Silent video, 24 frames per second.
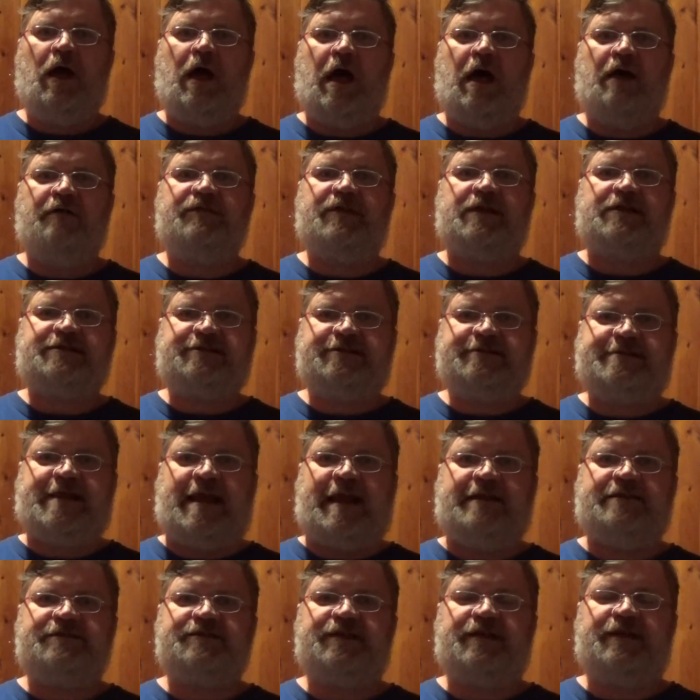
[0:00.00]
of the
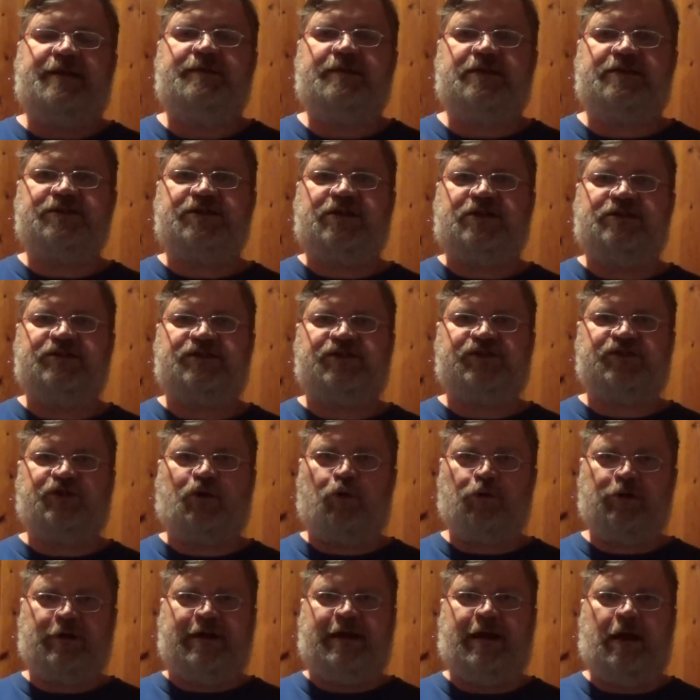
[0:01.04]
states in this
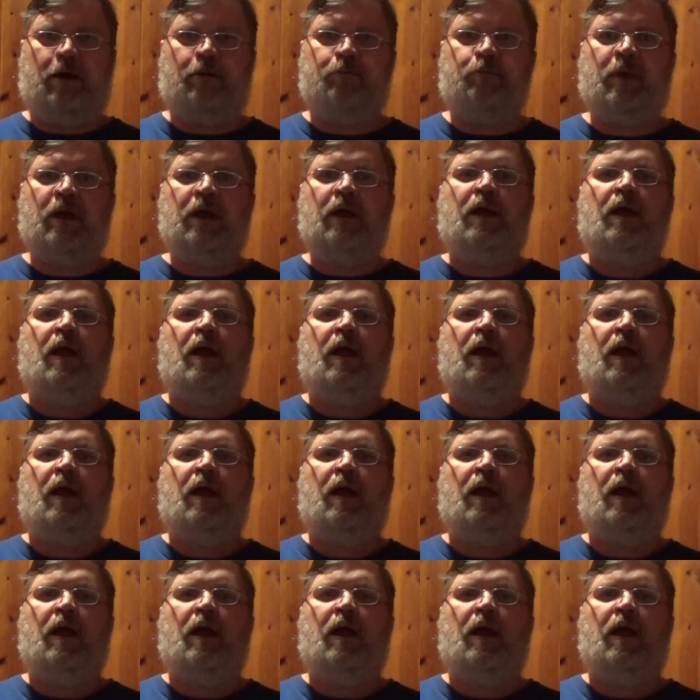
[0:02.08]
consortium